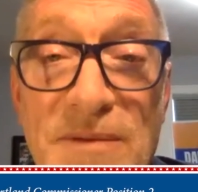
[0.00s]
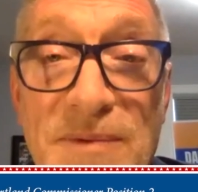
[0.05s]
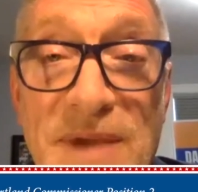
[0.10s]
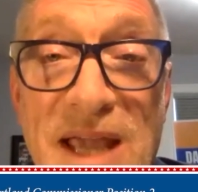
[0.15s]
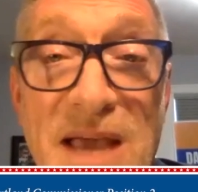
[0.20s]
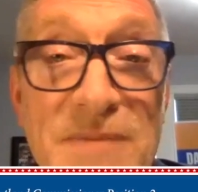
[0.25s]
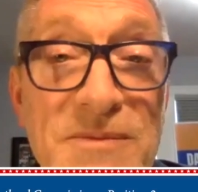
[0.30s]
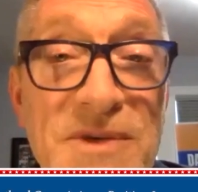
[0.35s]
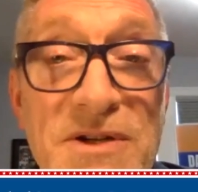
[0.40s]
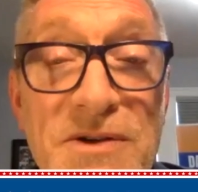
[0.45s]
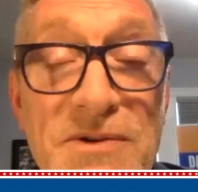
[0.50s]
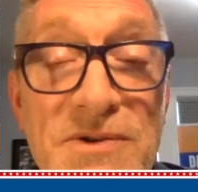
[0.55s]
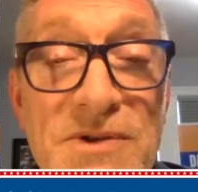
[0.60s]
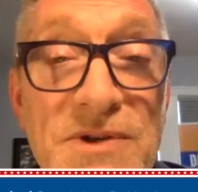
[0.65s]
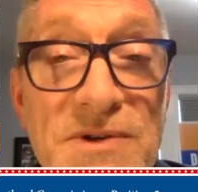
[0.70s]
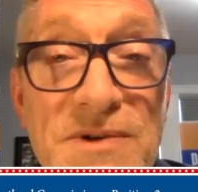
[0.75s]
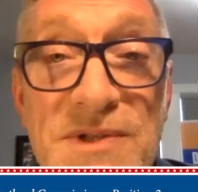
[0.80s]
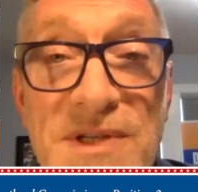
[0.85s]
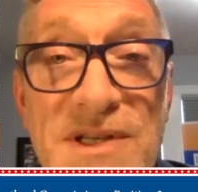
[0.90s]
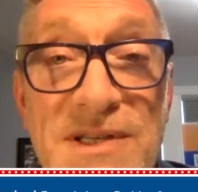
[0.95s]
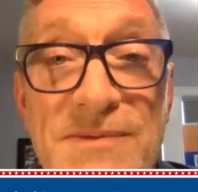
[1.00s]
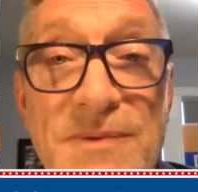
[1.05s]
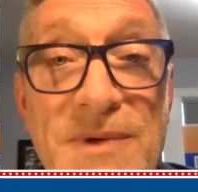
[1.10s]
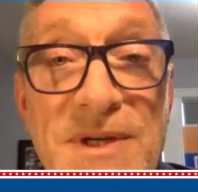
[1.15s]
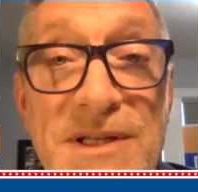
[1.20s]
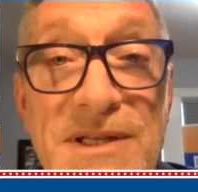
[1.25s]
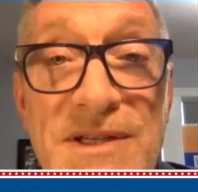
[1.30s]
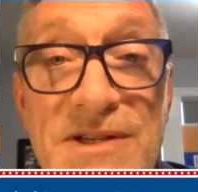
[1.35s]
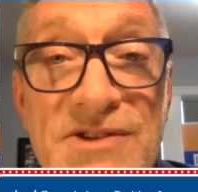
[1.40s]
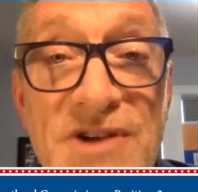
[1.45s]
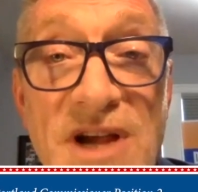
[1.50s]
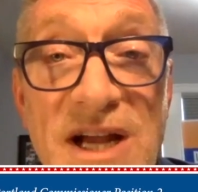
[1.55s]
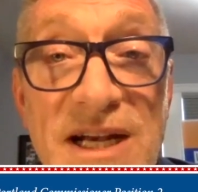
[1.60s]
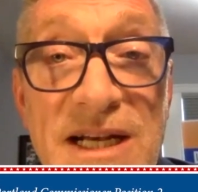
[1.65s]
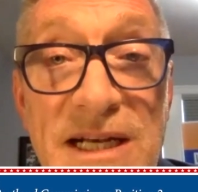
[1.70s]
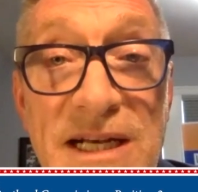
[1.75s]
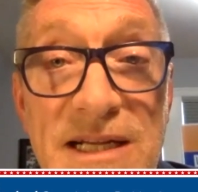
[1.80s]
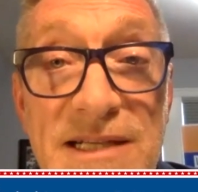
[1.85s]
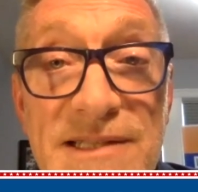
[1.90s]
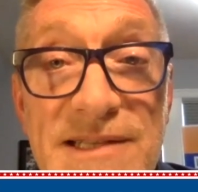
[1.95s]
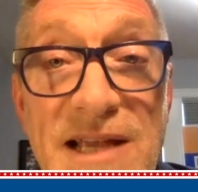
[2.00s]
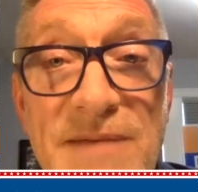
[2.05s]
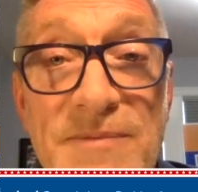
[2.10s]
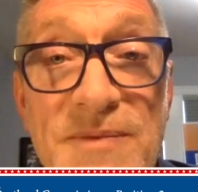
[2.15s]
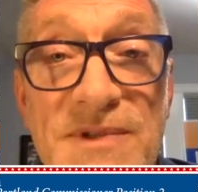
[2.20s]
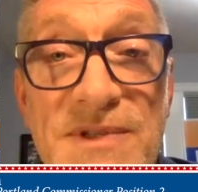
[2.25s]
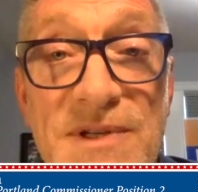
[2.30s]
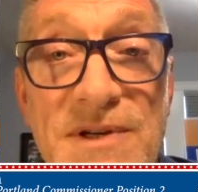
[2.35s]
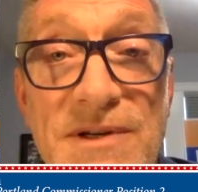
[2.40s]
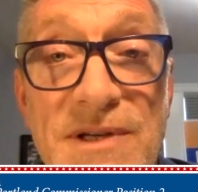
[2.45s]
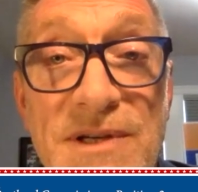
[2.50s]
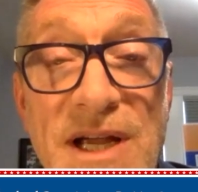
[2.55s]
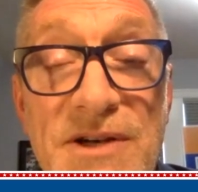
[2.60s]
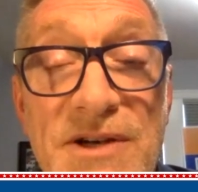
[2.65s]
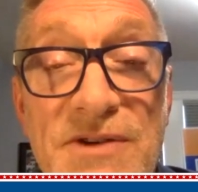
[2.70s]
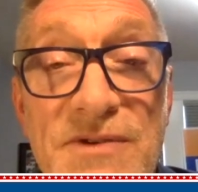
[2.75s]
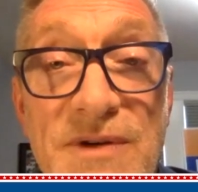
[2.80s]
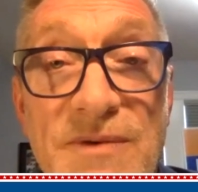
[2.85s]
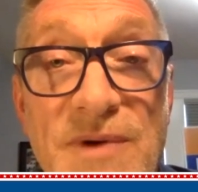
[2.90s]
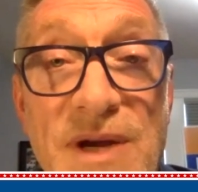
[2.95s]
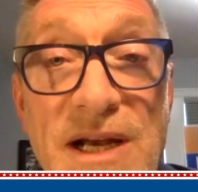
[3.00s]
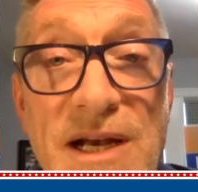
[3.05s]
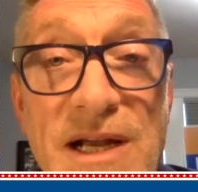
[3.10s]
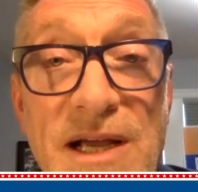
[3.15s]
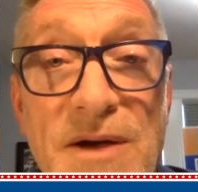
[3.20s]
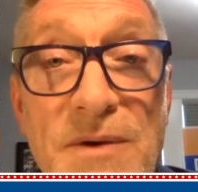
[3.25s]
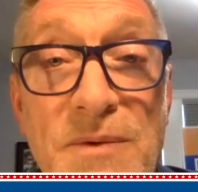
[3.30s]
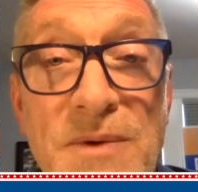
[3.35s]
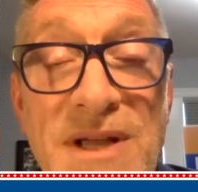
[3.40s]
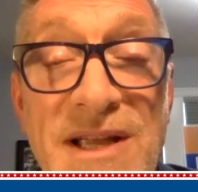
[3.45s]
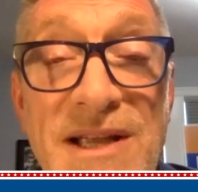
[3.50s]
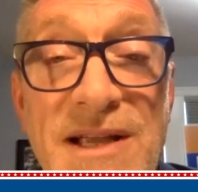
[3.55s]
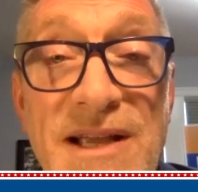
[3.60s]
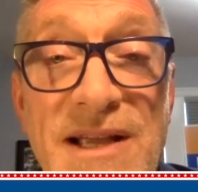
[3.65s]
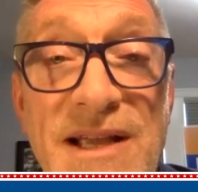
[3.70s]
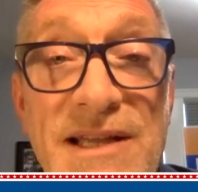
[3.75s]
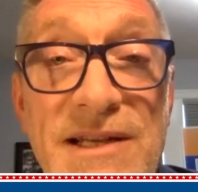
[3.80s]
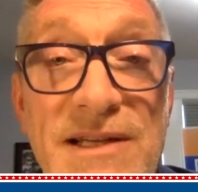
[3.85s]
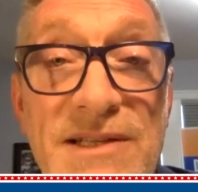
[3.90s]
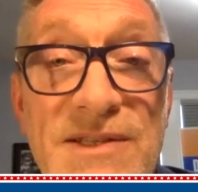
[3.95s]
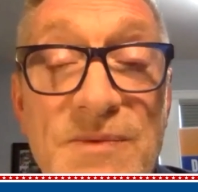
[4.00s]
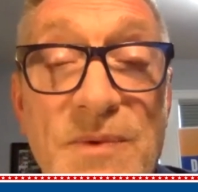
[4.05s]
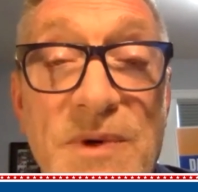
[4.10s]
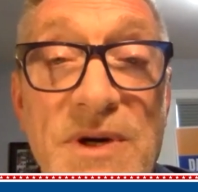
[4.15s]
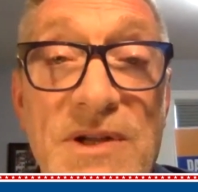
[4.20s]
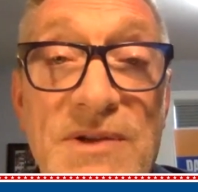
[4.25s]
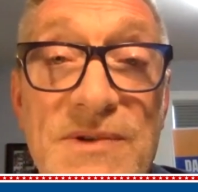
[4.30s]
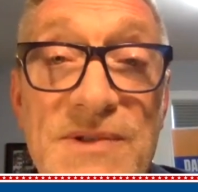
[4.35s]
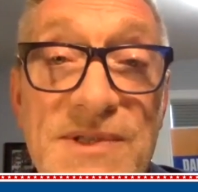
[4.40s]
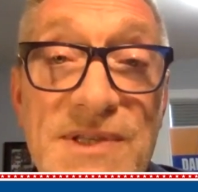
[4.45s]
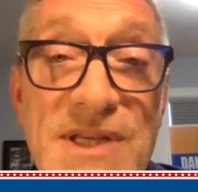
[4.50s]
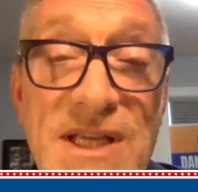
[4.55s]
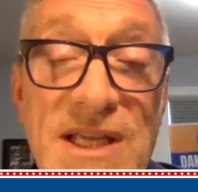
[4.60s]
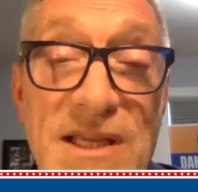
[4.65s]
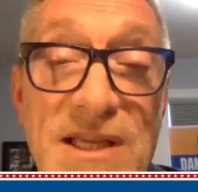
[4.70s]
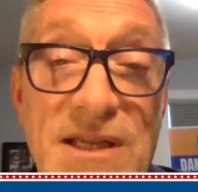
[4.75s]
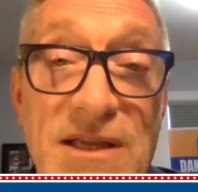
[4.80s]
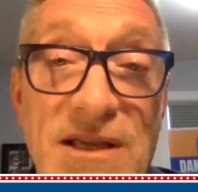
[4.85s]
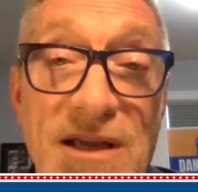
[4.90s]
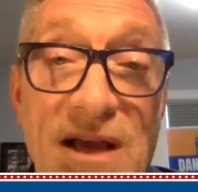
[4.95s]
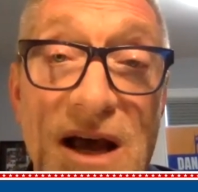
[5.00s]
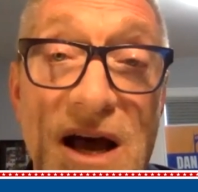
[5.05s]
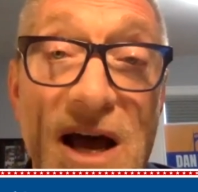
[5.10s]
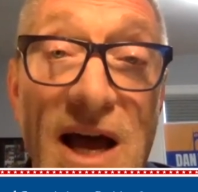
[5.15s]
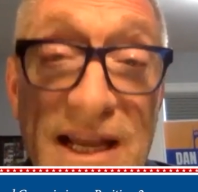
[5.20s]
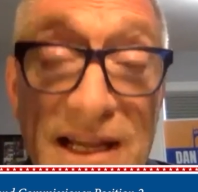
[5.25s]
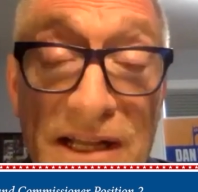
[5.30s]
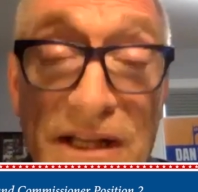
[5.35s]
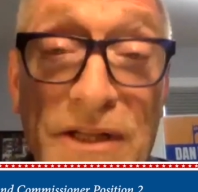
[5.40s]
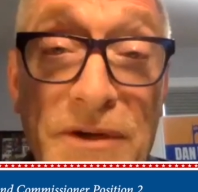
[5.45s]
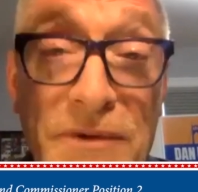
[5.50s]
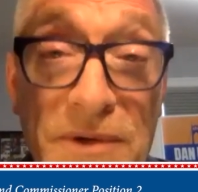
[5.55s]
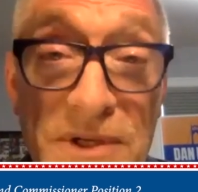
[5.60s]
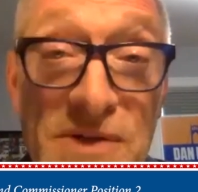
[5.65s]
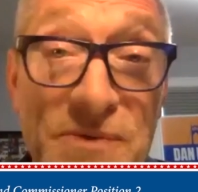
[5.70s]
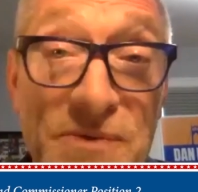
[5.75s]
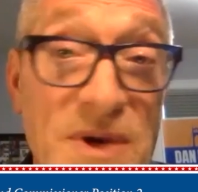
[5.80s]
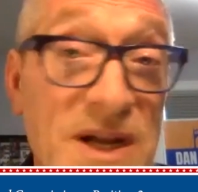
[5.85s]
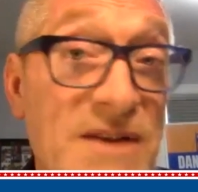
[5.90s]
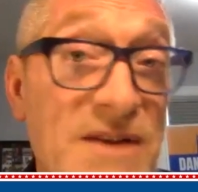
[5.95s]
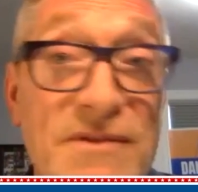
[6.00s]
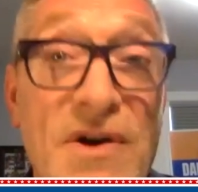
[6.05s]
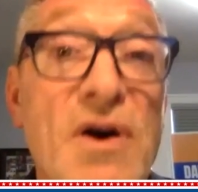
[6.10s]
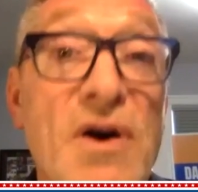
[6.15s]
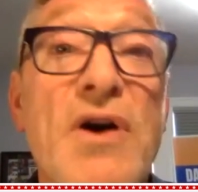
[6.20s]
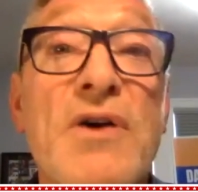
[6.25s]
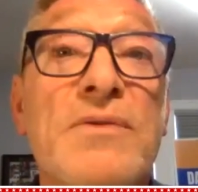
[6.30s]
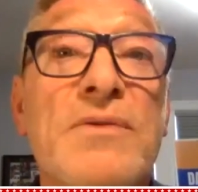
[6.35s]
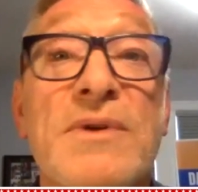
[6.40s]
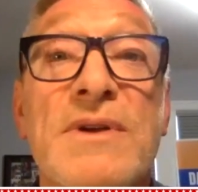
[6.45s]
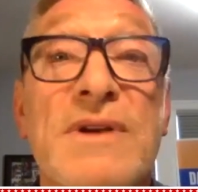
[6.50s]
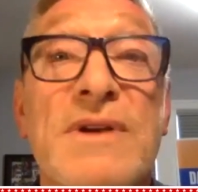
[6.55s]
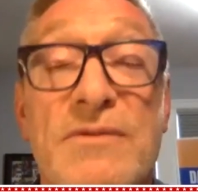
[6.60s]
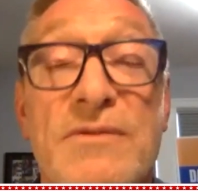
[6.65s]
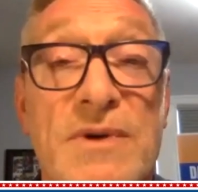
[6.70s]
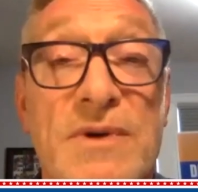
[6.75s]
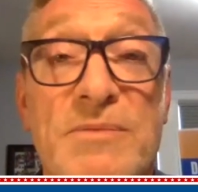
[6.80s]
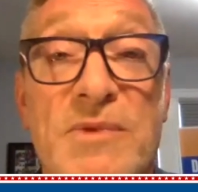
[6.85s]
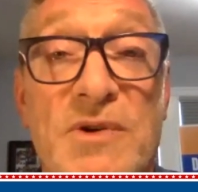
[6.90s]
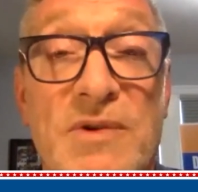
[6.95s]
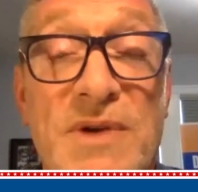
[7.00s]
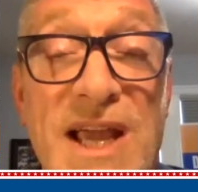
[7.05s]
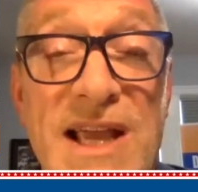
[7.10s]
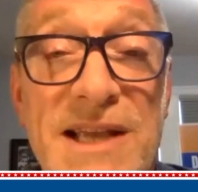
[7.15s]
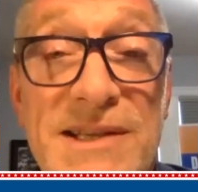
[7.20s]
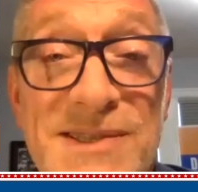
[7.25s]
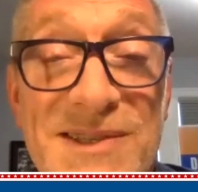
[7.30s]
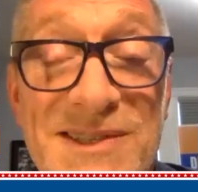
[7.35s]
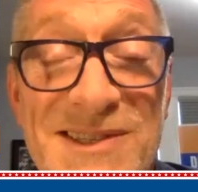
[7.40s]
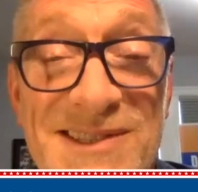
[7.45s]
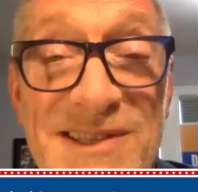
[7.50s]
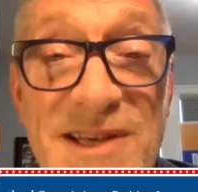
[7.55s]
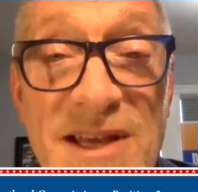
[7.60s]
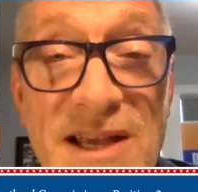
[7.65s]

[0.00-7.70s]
Camden, New Jersey is one of these shining examples in our country right now. And it's where you see a high clearance rate of all criminal cases.